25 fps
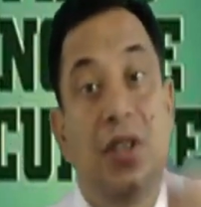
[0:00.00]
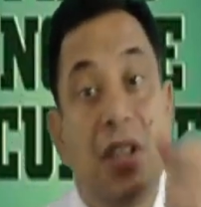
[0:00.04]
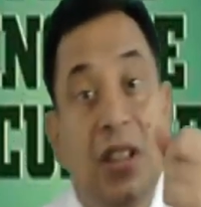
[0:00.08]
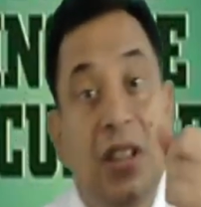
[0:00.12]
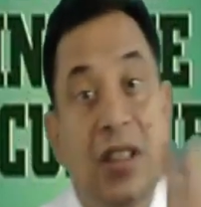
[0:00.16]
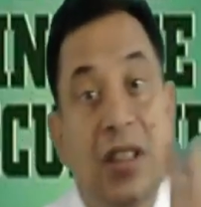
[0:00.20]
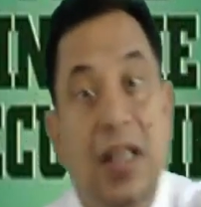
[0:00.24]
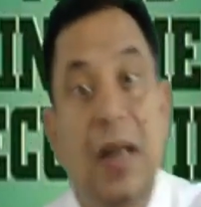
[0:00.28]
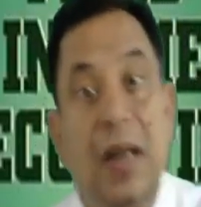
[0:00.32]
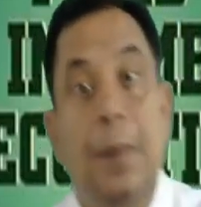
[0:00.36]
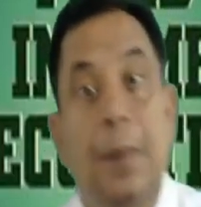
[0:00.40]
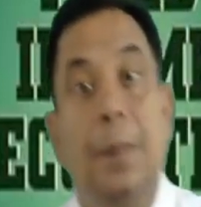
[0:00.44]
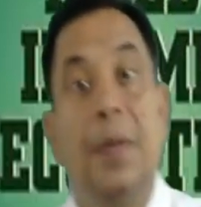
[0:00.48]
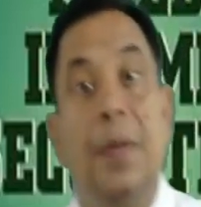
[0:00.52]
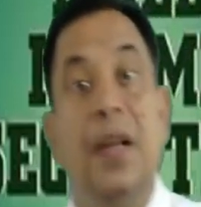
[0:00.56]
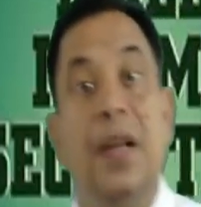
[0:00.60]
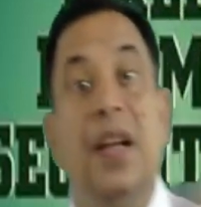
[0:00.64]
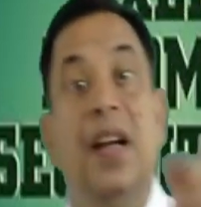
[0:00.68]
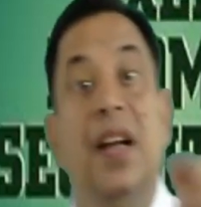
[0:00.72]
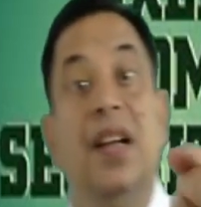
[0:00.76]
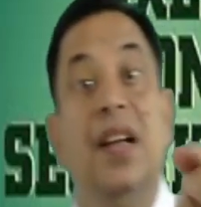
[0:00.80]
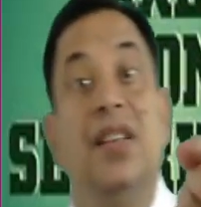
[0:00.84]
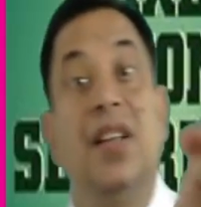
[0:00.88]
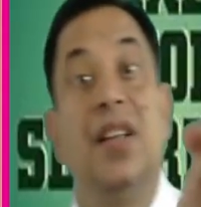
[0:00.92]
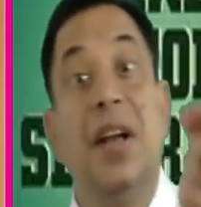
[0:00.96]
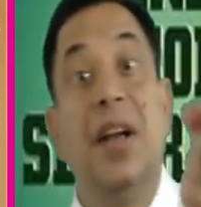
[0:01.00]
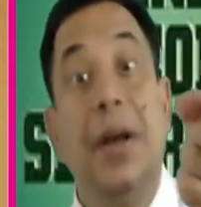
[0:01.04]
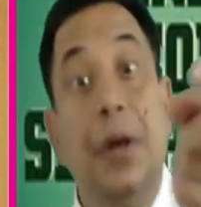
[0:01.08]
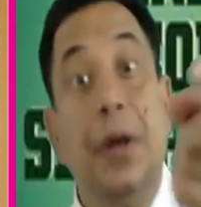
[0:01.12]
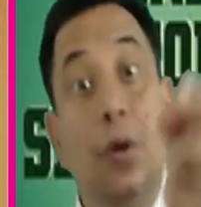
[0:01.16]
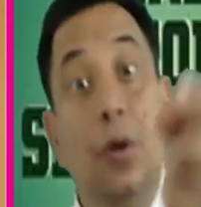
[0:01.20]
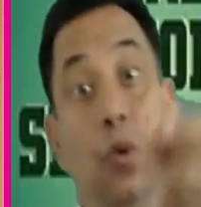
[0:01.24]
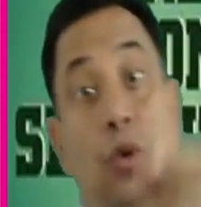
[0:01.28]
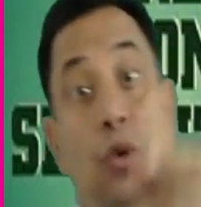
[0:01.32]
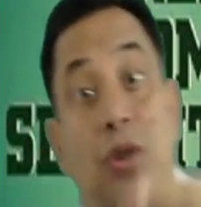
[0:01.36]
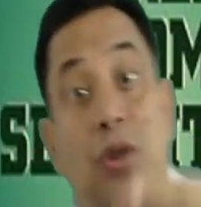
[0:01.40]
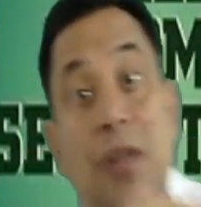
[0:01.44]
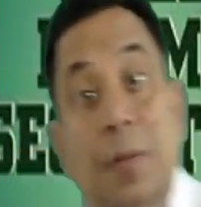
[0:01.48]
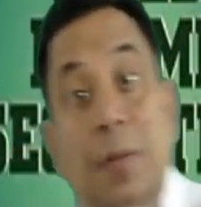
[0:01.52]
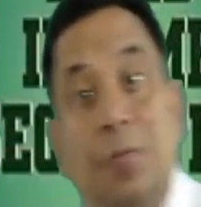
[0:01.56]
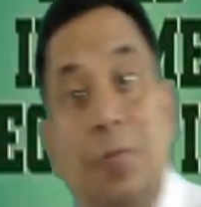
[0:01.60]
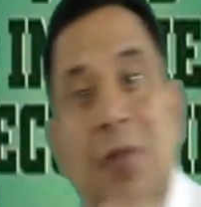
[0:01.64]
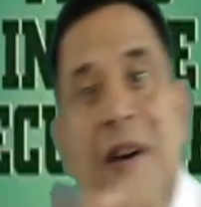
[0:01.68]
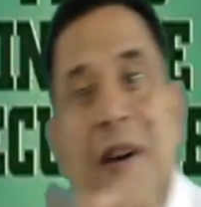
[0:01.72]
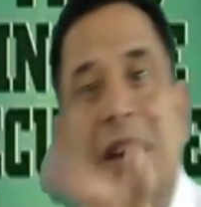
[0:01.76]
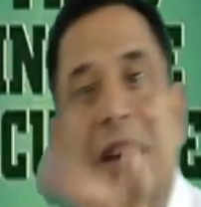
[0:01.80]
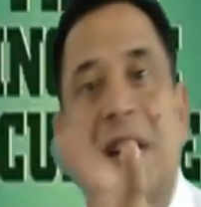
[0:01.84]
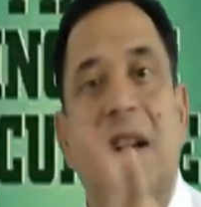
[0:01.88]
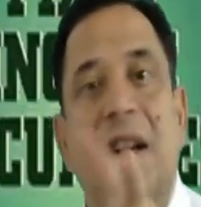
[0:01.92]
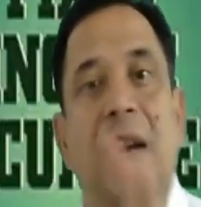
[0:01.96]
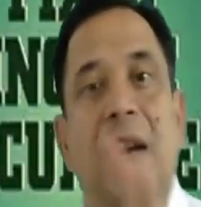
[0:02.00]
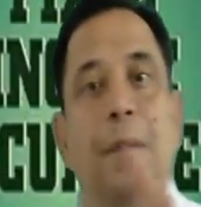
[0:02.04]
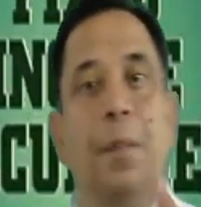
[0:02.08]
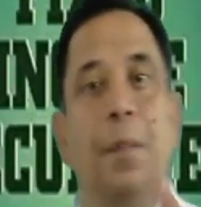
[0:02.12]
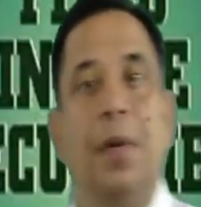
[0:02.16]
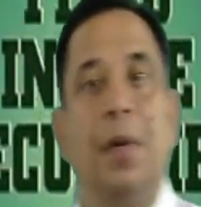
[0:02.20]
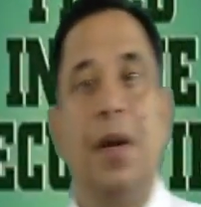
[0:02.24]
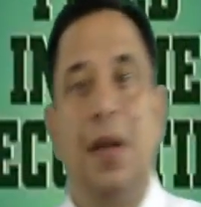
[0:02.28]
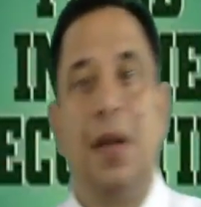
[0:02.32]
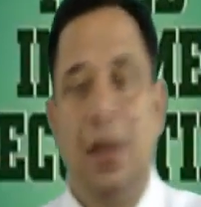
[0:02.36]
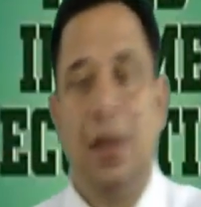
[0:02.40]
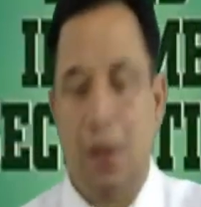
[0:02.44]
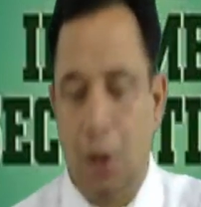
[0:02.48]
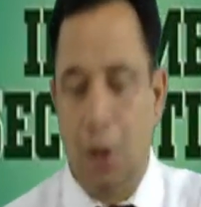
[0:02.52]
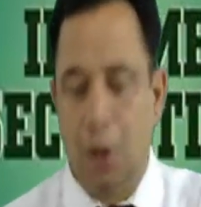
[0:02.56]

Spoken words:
this company is a new subsidiary company.